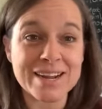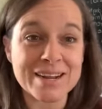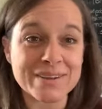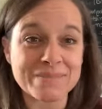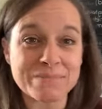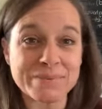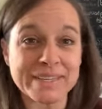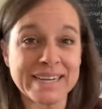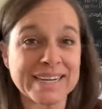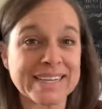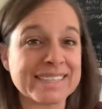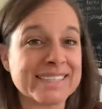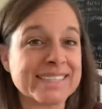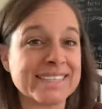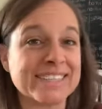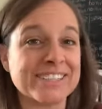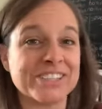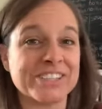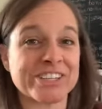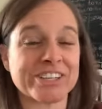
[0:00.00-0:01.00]
I play
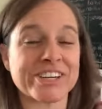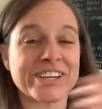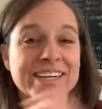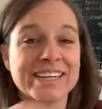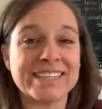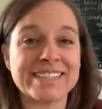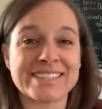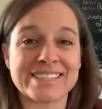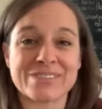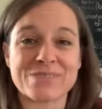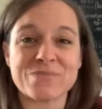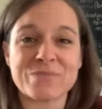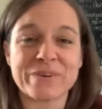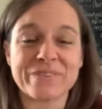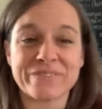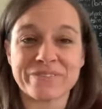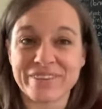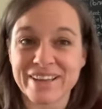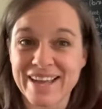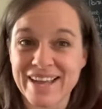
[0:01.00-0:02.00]
teacher and it's
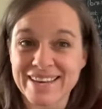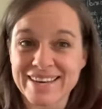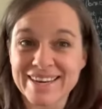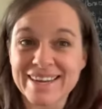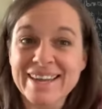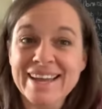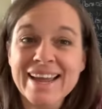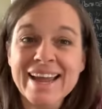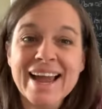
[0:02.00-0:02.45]
super fun.